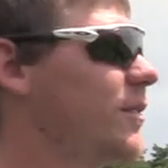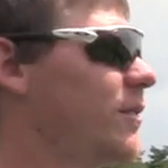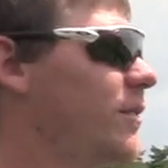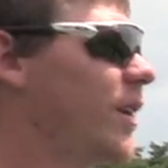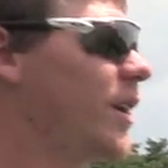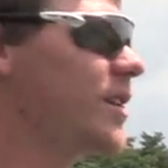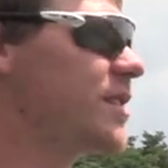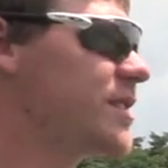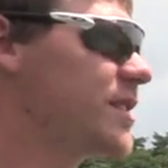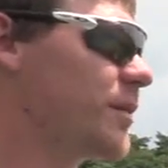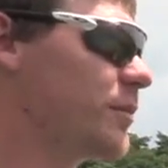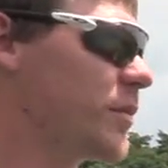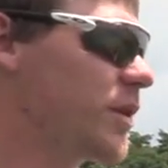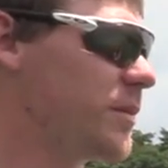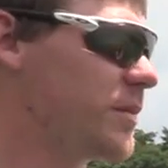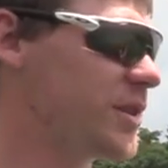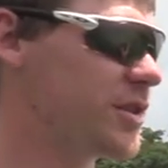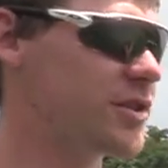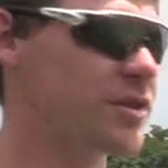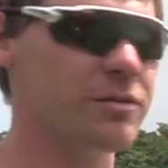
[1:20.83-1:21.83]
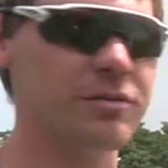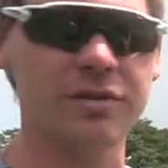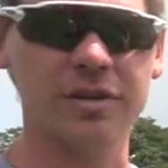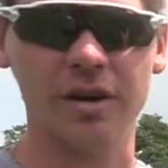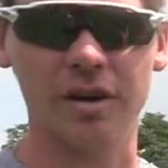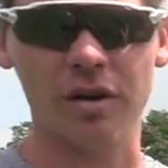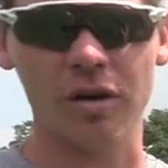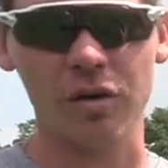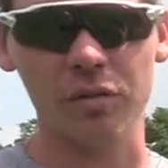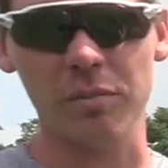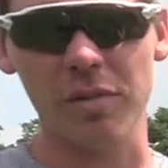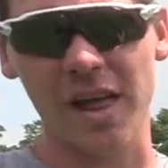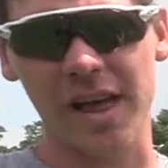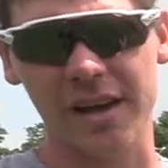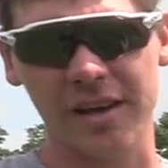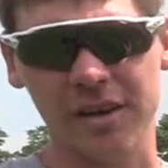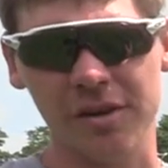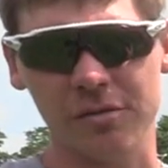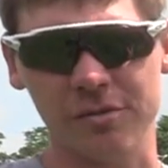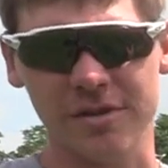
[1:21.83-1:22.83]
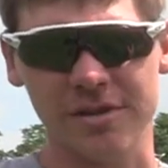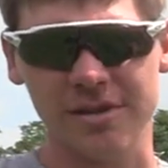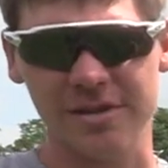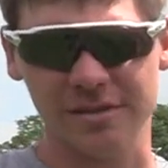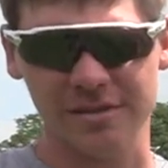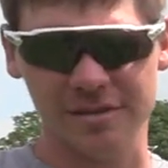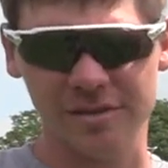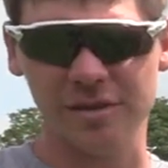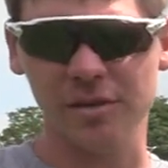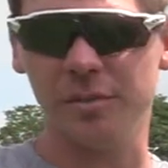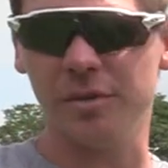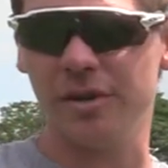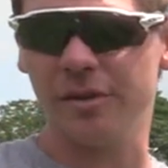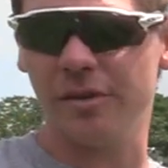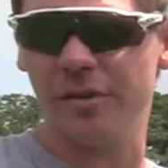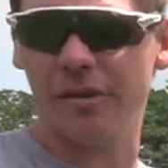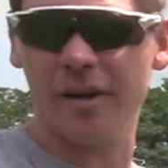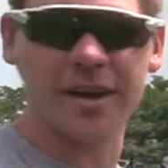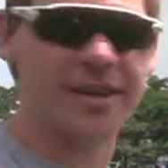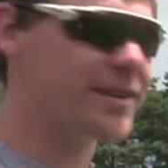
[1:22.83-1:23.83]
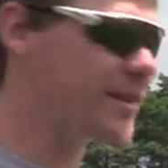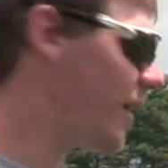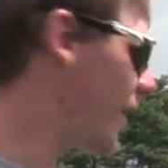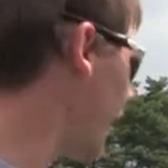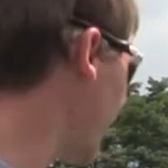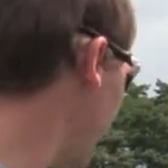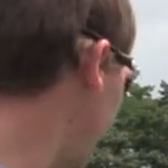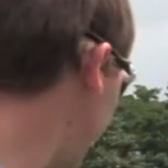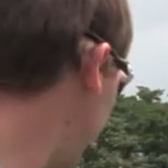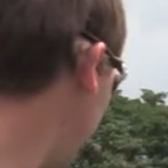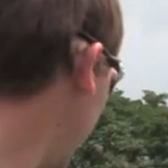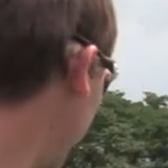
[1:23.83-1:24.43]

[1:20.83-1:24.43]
First, I'm gonna be shooting the Code Black Goose. It'll be the right target.